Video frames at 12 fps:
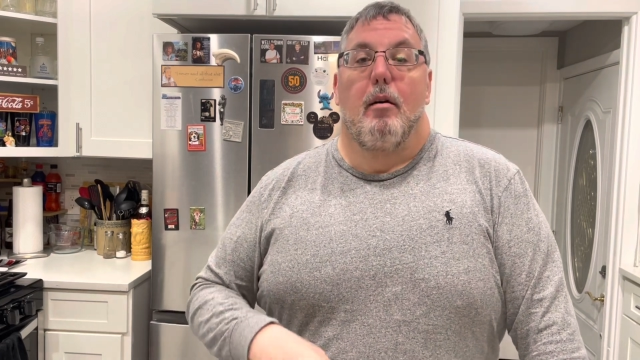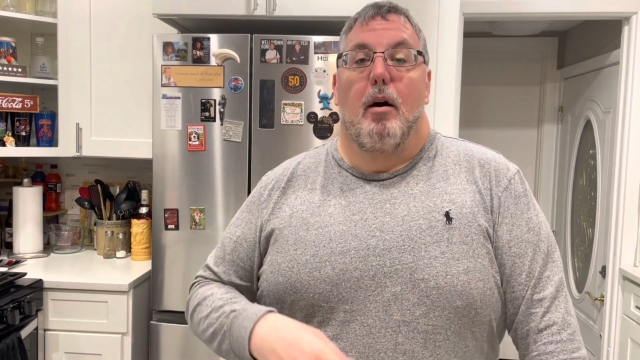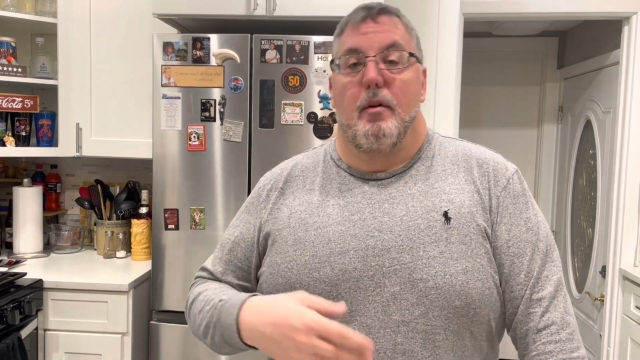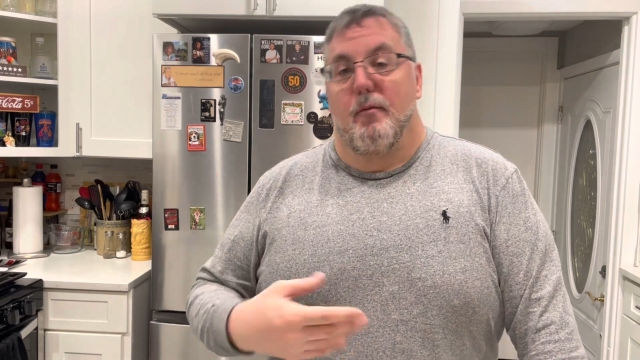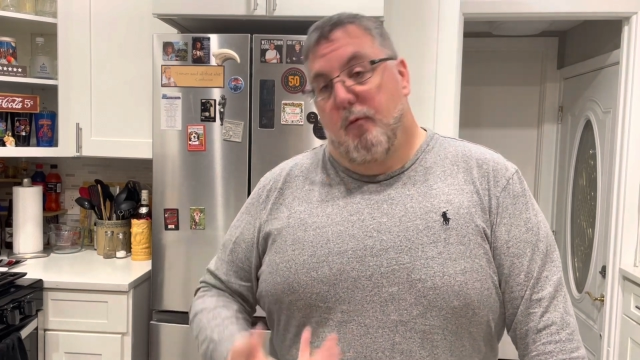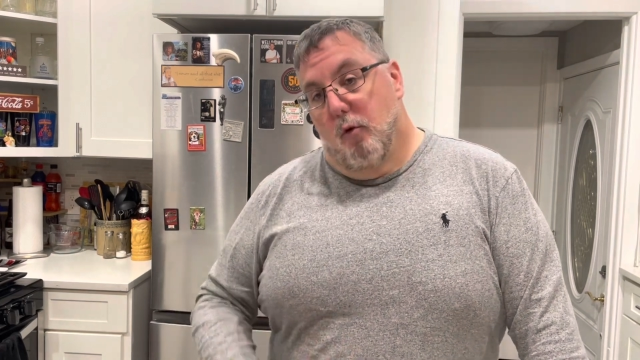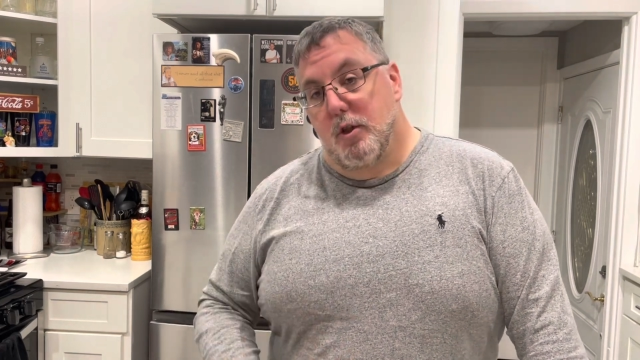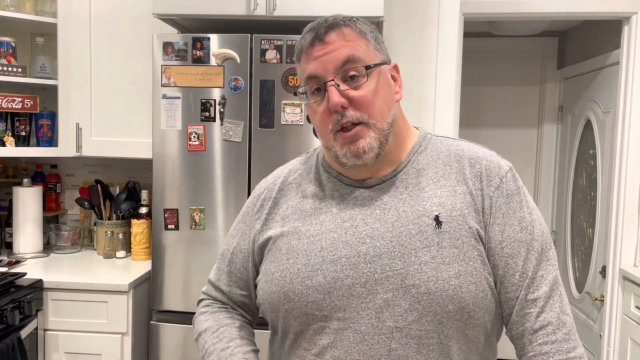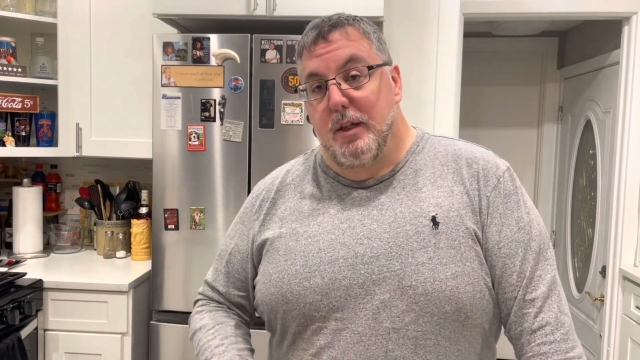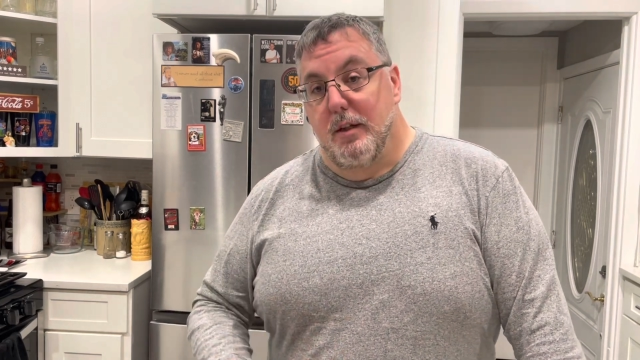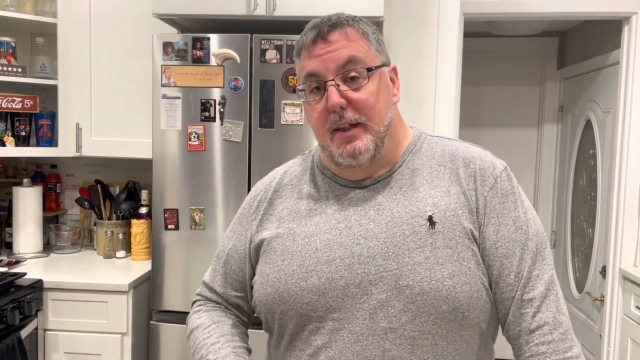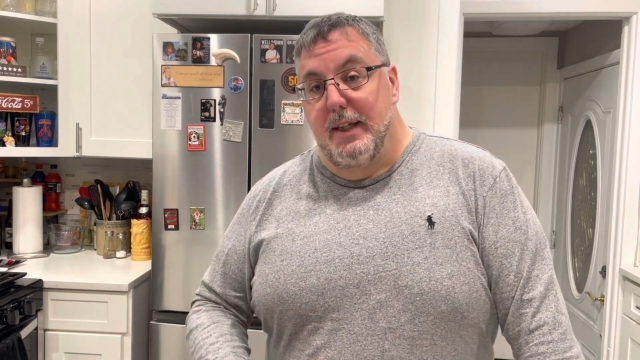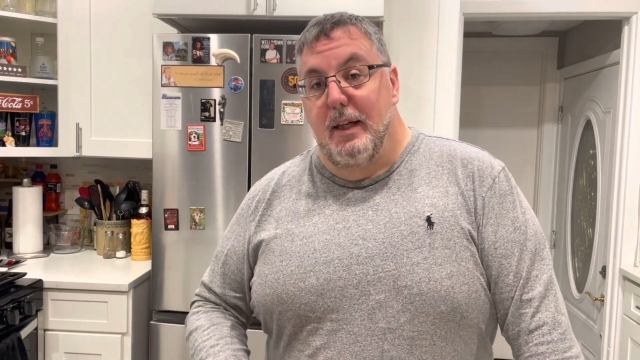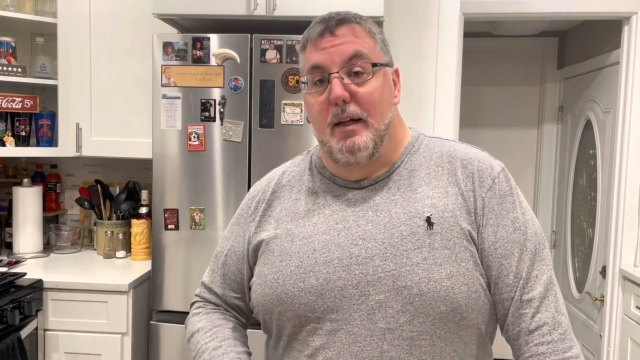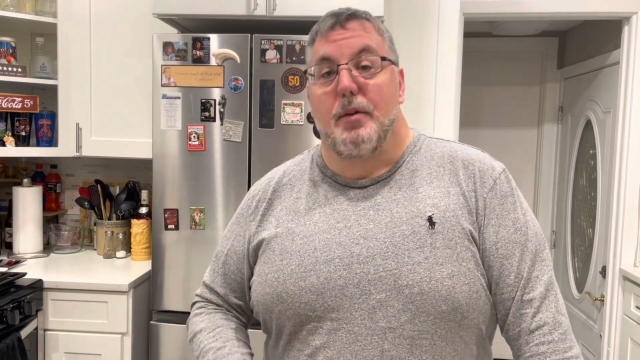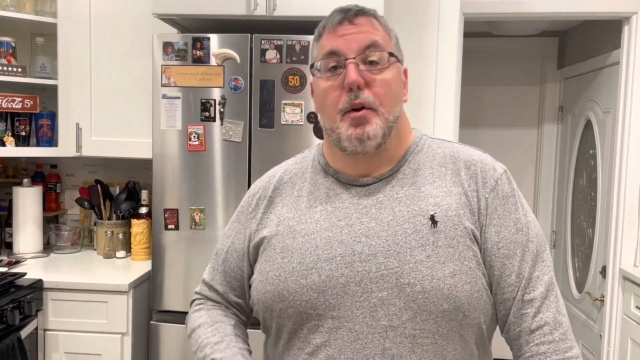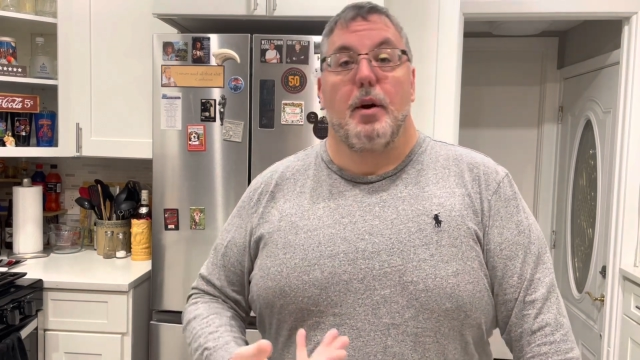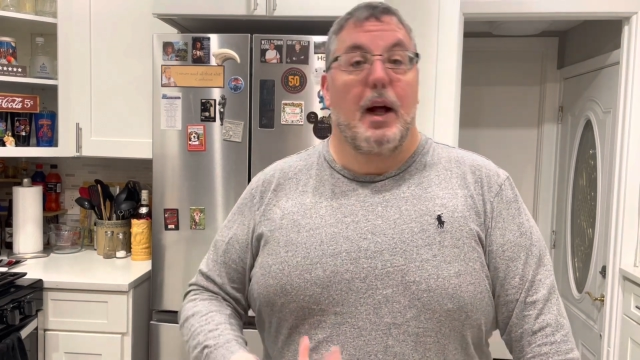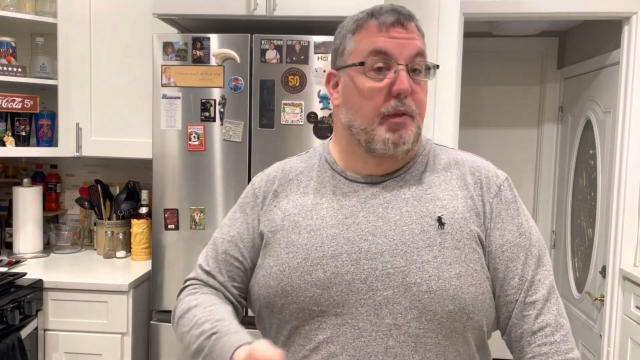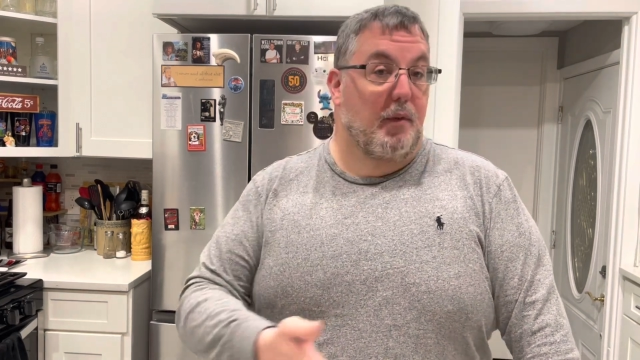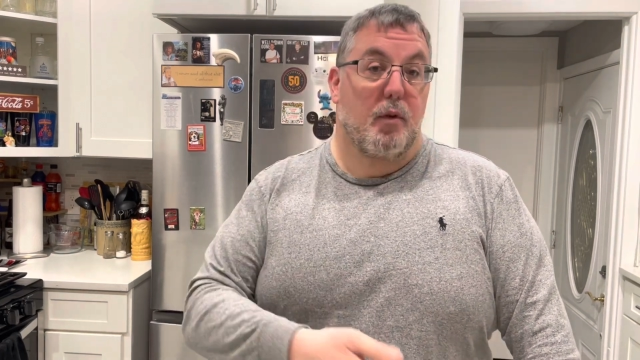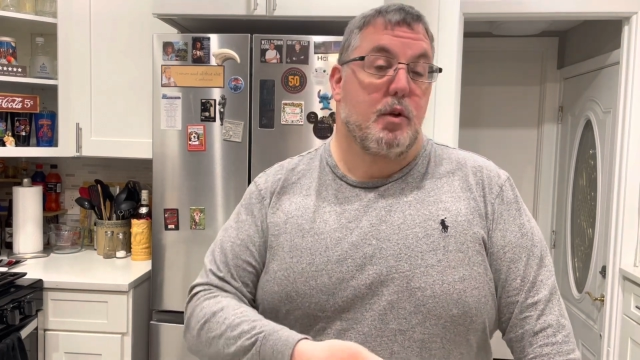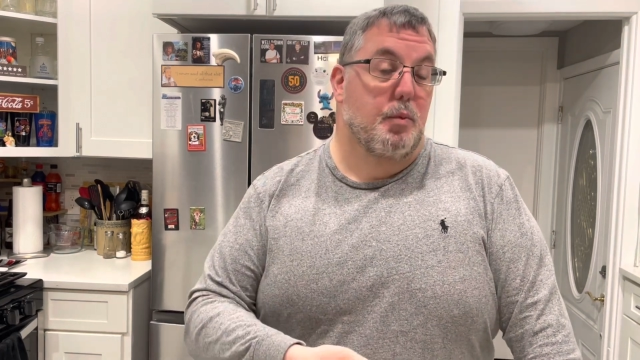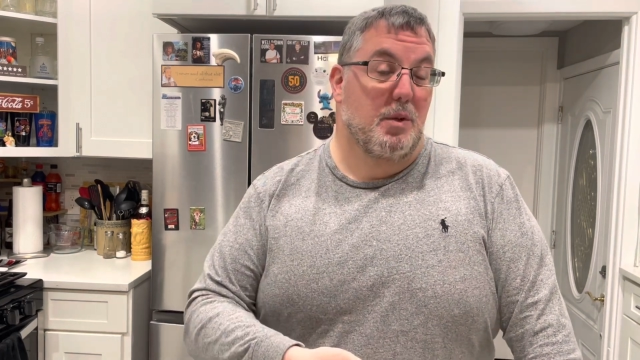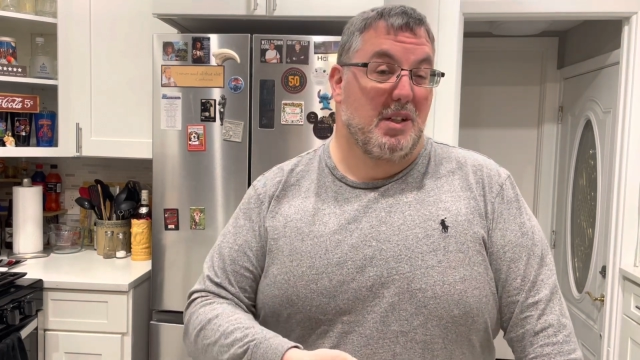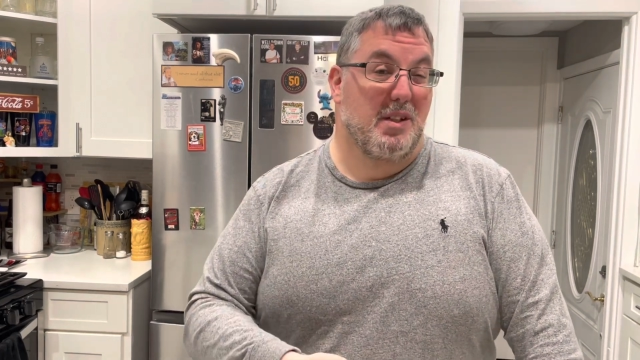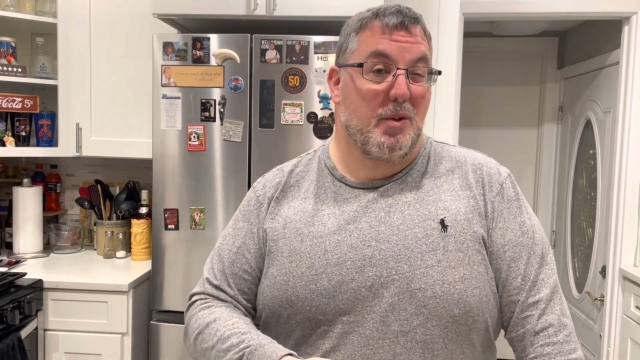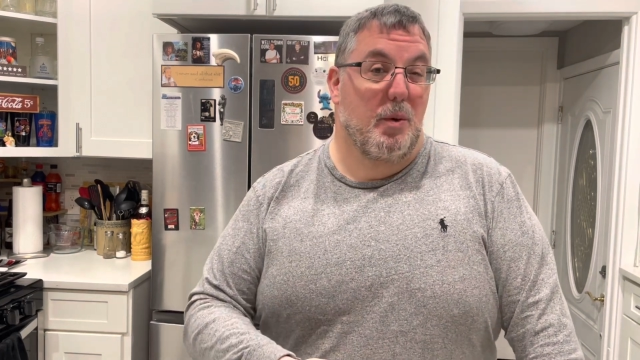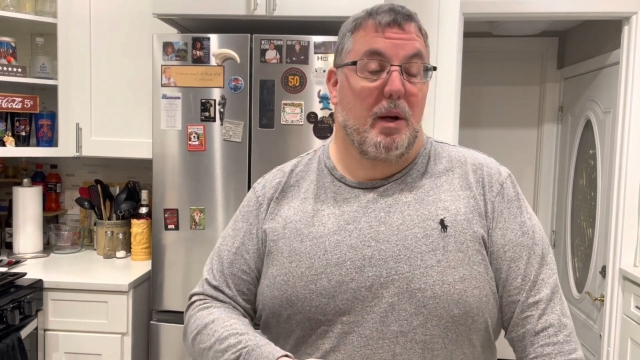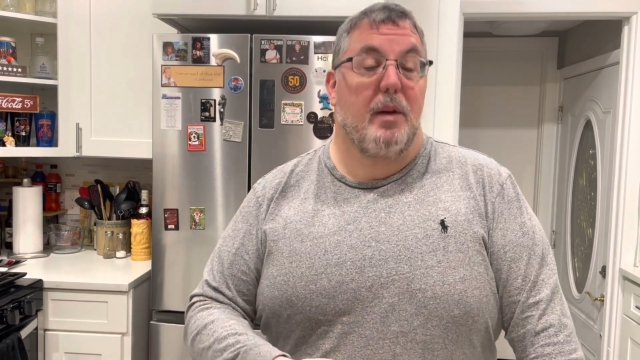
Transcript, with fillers: Unfortunately, they're not the first ones to do it